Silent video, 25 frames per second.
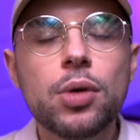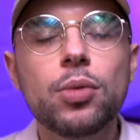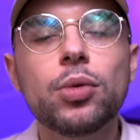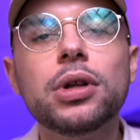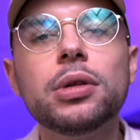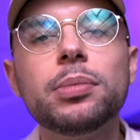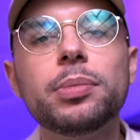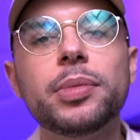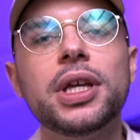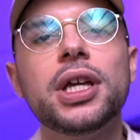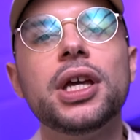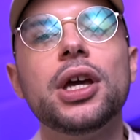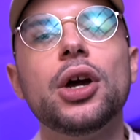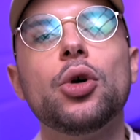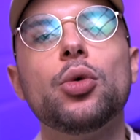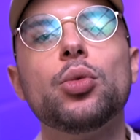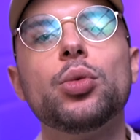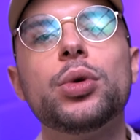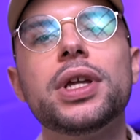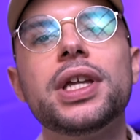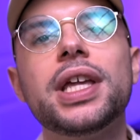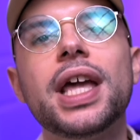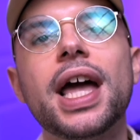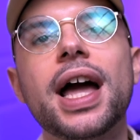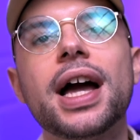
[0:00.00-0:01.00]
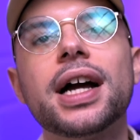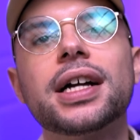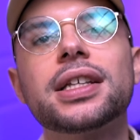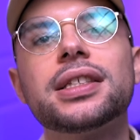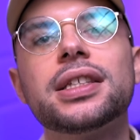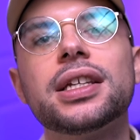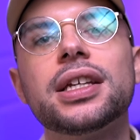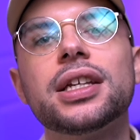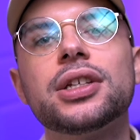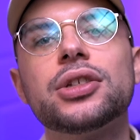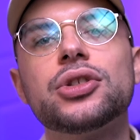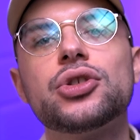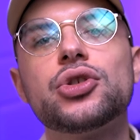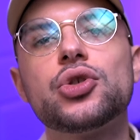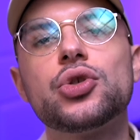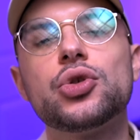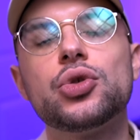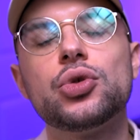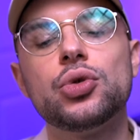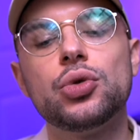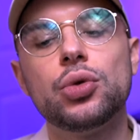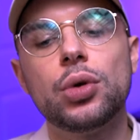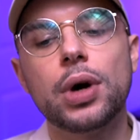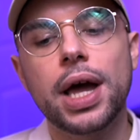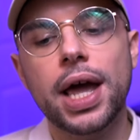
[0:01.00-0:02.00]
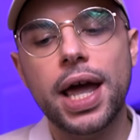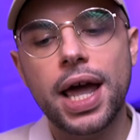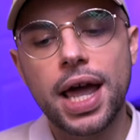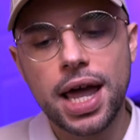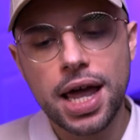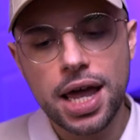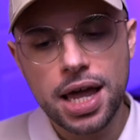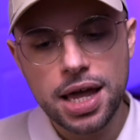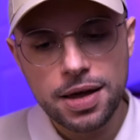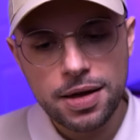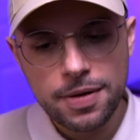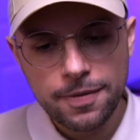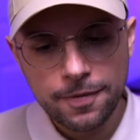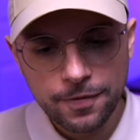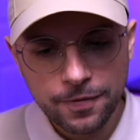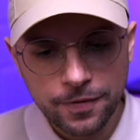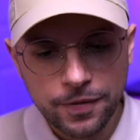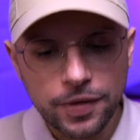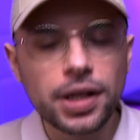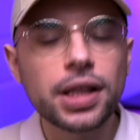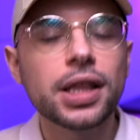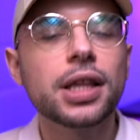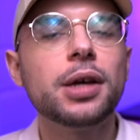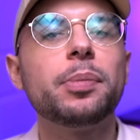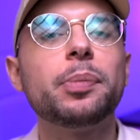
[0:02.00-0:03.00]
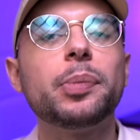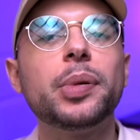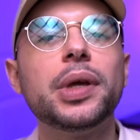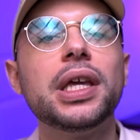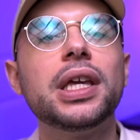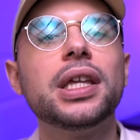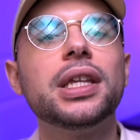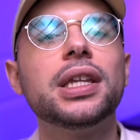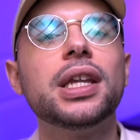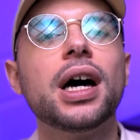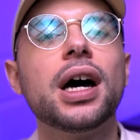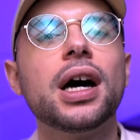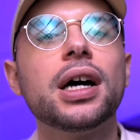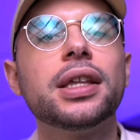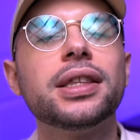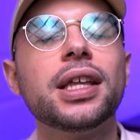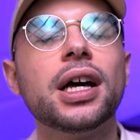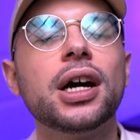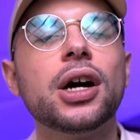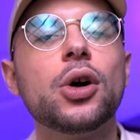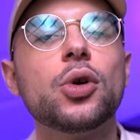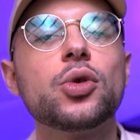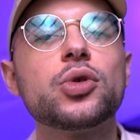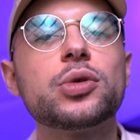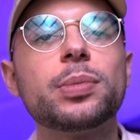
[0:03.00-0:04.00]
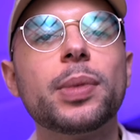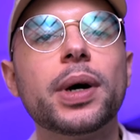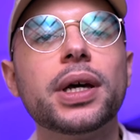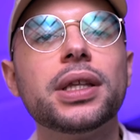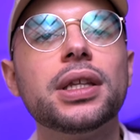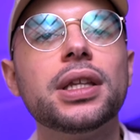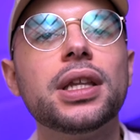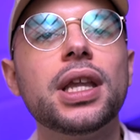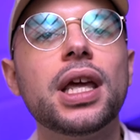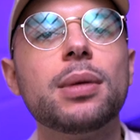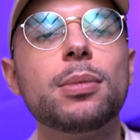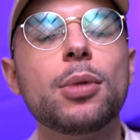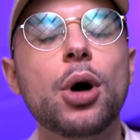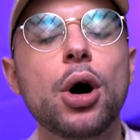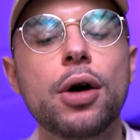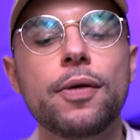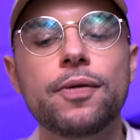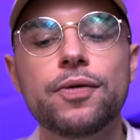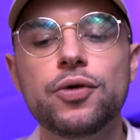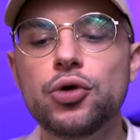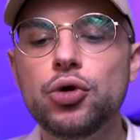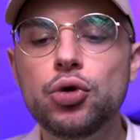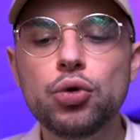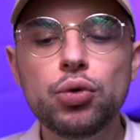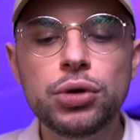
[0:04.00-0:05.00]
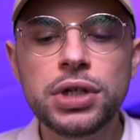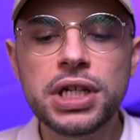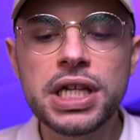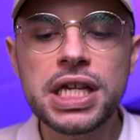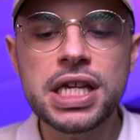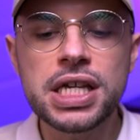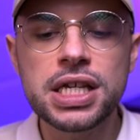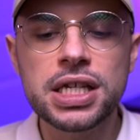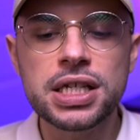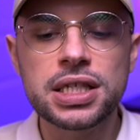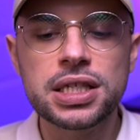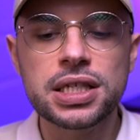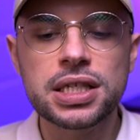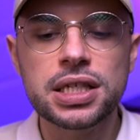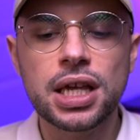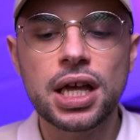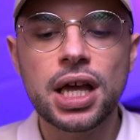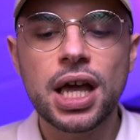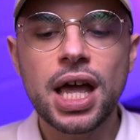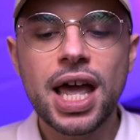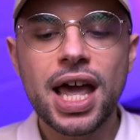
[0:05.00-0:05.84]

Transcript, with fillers: will be reacting to a Filipina that goes by the name of Eunice